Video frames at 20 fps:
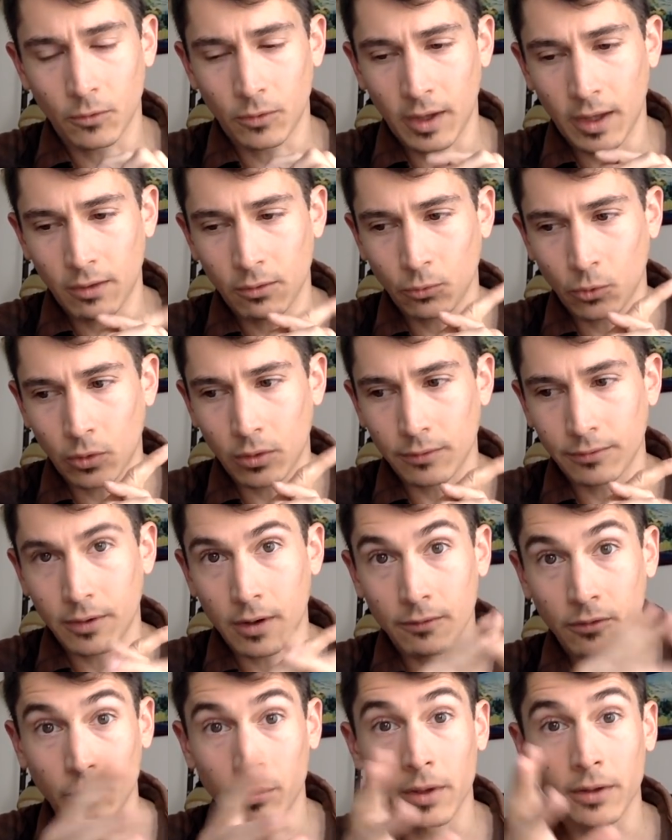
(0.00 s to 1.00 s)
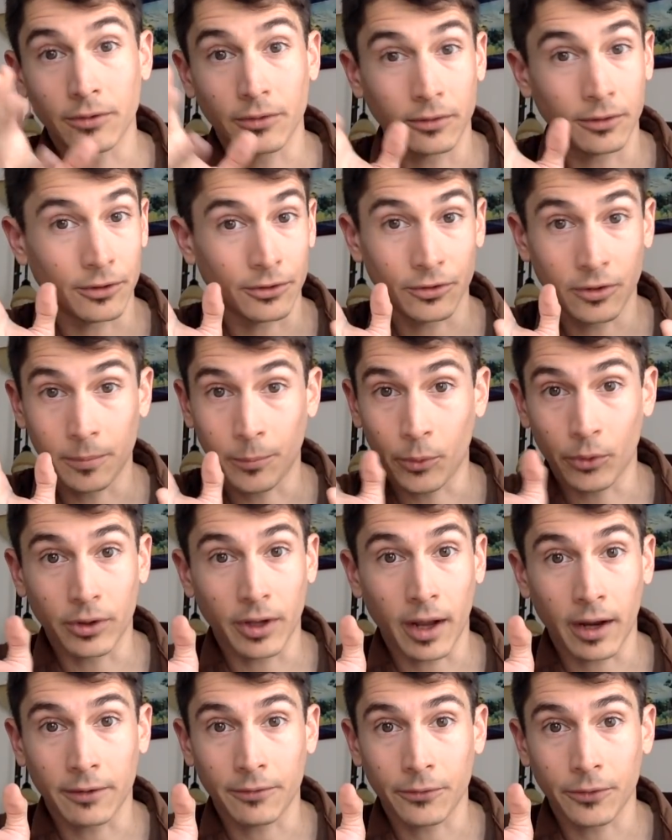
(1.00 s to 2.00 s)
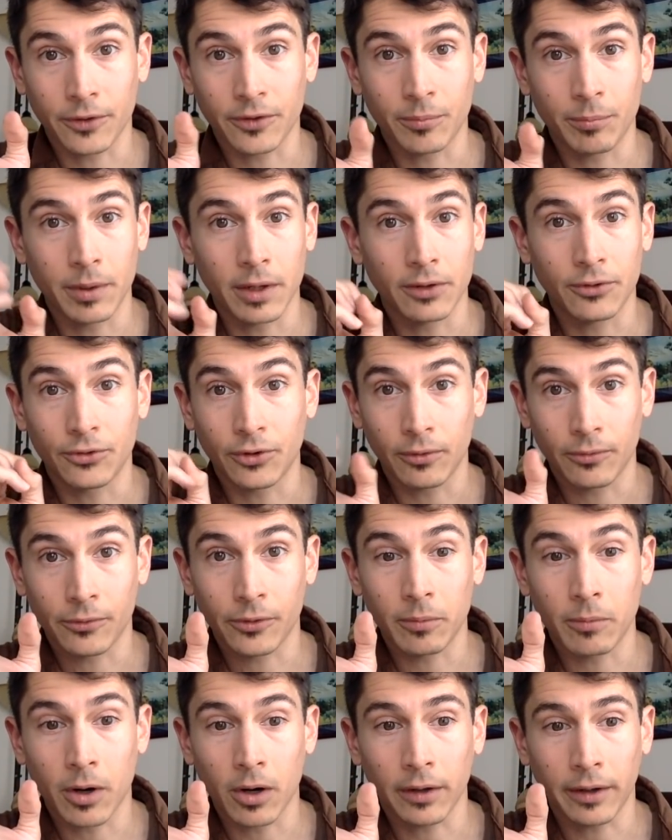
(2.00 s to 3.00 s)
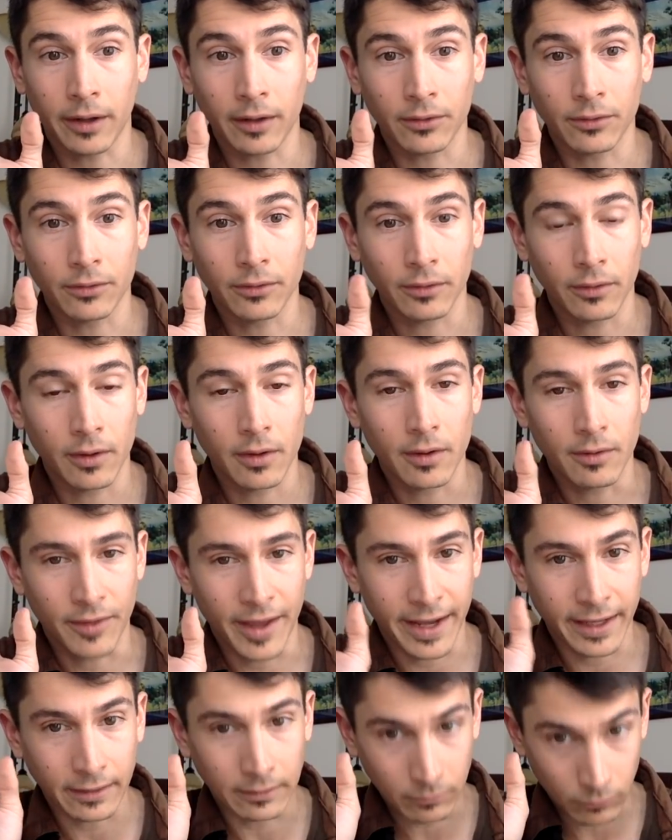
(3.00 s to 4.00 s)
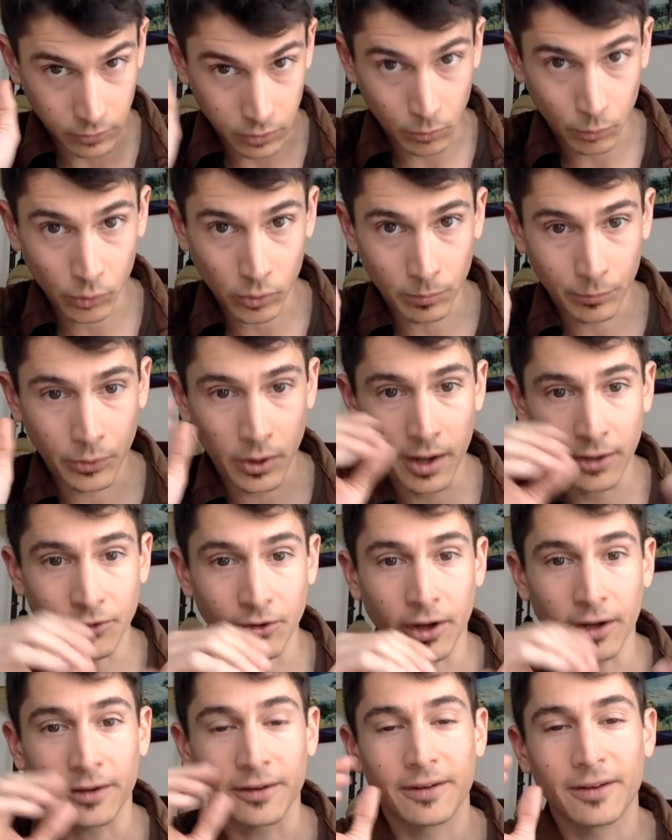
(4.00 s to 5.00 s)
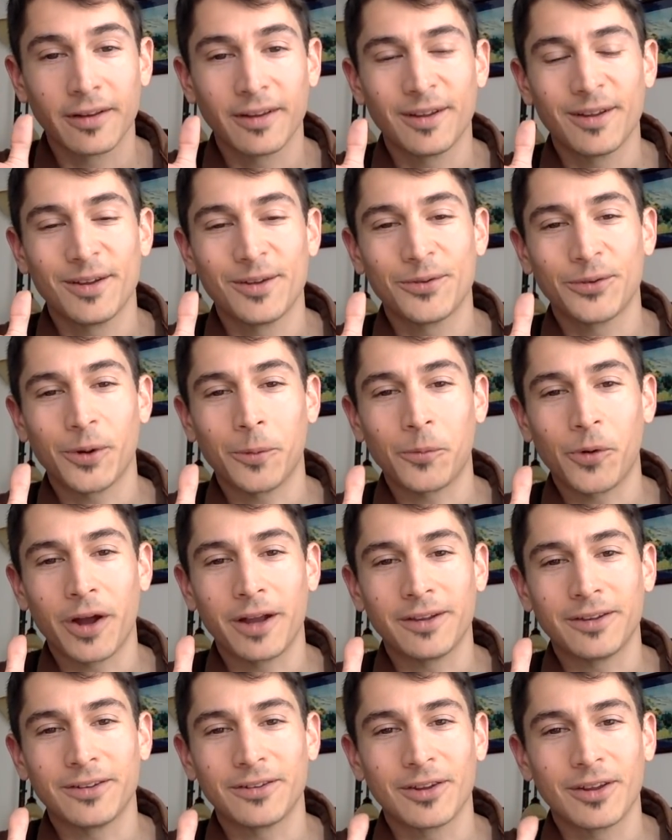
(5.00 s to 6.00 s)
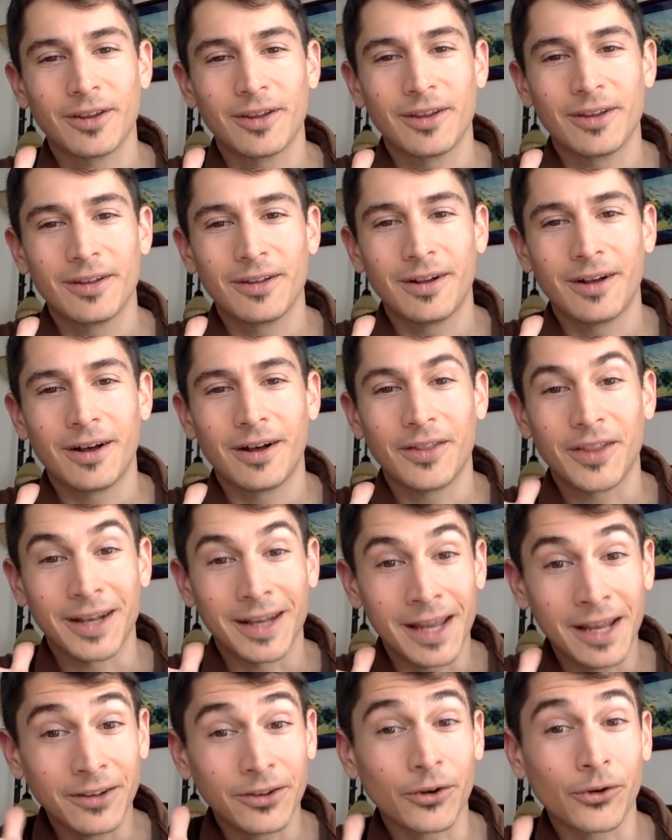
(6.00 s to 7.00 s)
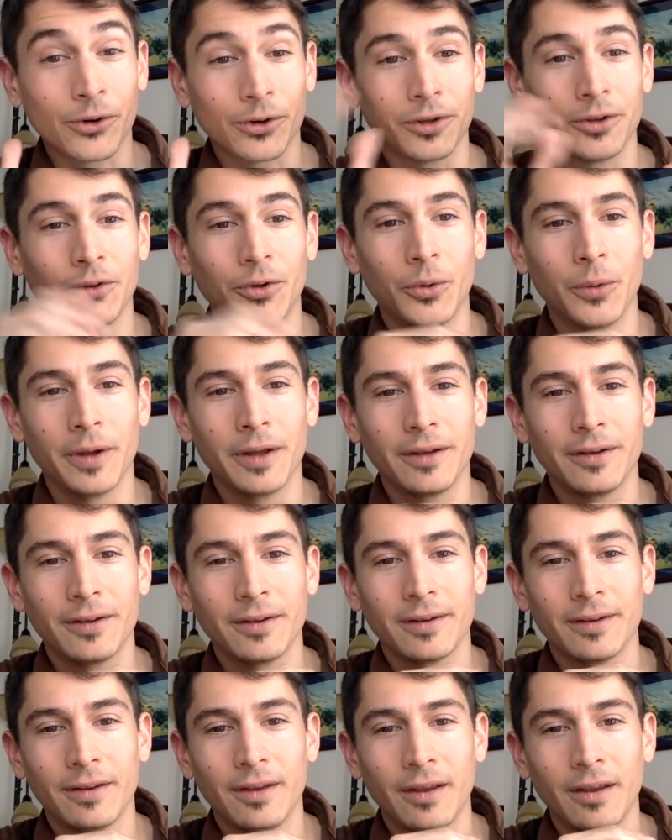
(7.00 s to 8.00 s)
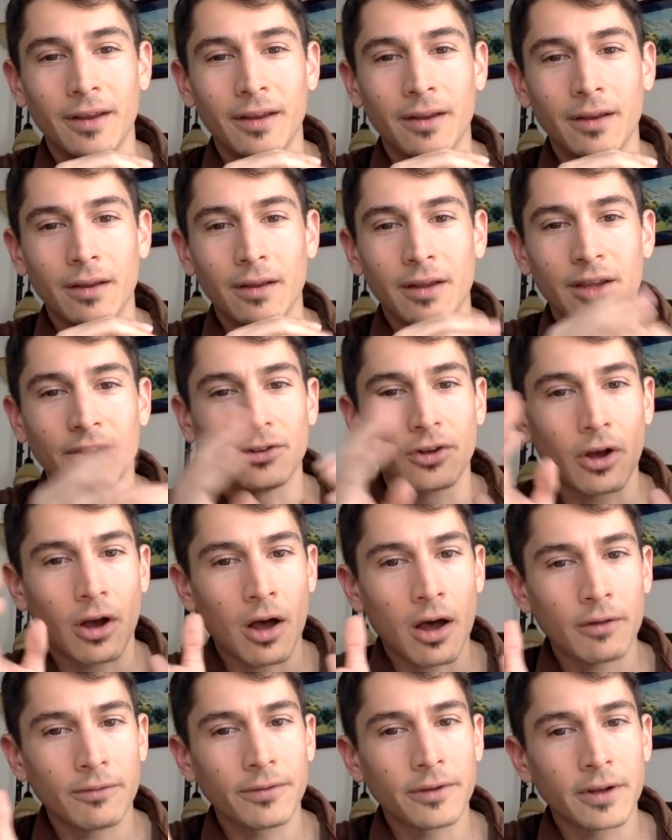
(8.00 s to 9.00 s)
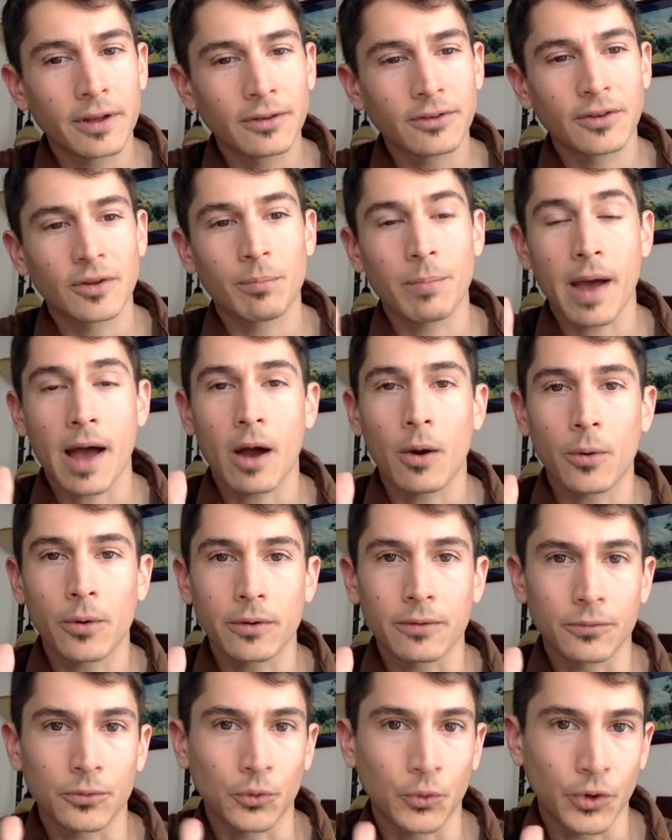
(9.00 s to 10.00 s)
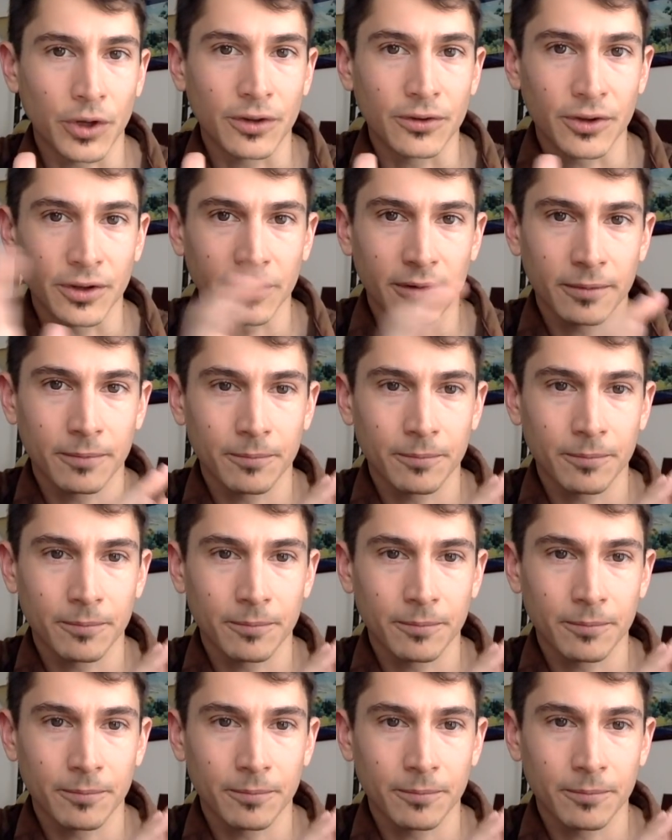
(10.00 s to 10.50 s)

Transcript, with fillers: and the role of governments just to protect free speech and free markets. That liberal project Frum writes, uh, that integral to it is confidence in the power of reason.